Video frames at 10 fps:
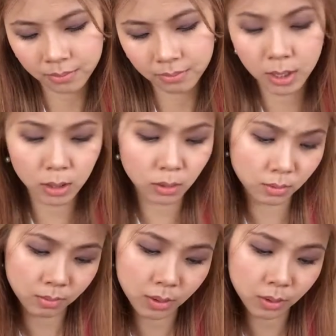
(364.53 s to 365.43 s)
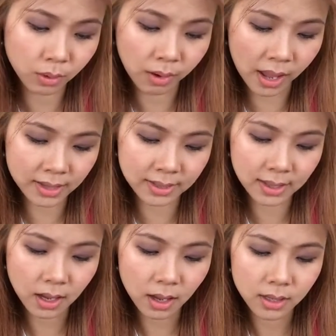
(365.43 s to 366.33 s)
mineralized
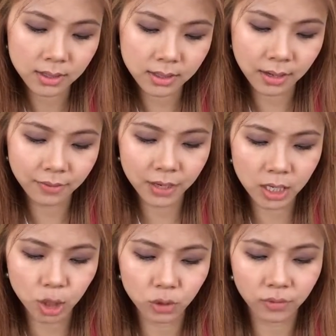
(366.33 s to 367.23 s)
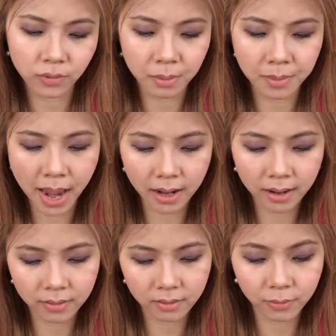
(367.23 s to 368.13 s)
skin finish from MAC
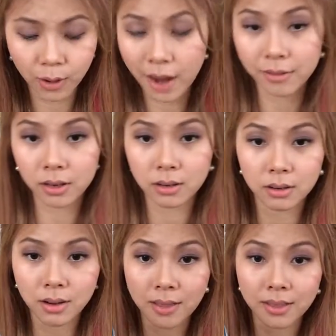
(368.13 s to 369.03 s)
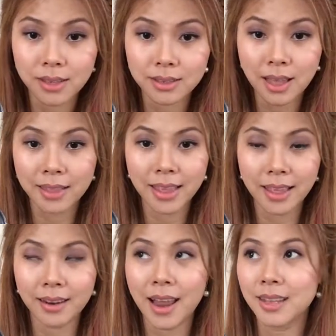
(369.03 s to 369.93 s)
forever, and this I think
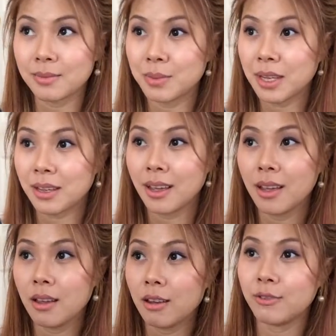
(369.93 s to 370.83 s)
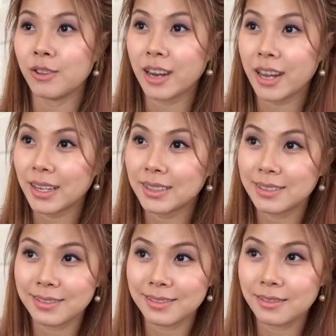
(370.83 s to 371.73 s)
lasts me for like
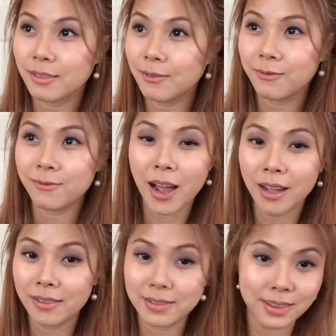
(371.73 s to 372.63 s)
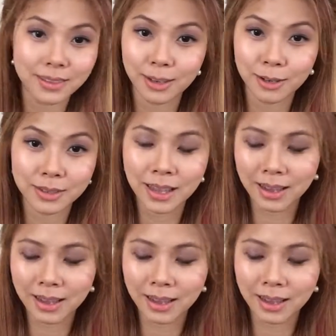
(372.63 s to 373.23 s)
5-6 years.